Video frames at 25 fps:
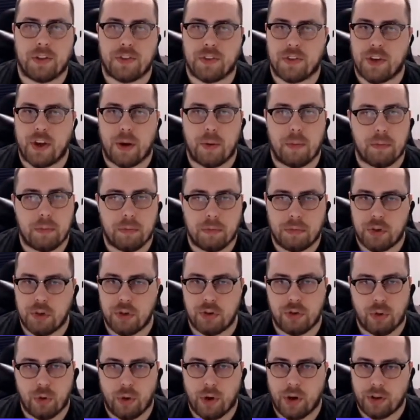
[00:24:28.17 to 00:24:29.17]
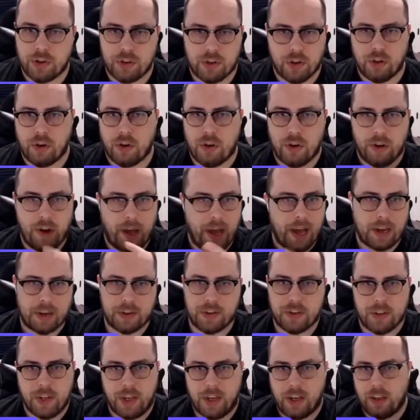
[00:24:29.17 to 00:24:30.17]
but it's some tutorial to
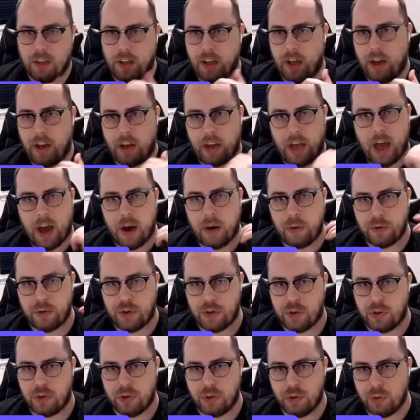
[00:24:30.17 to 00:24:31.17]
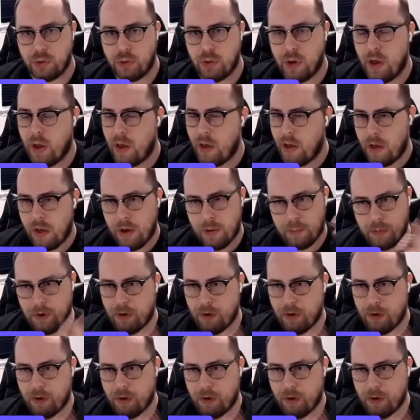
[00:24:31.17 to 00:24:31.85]
learn X thing, like how to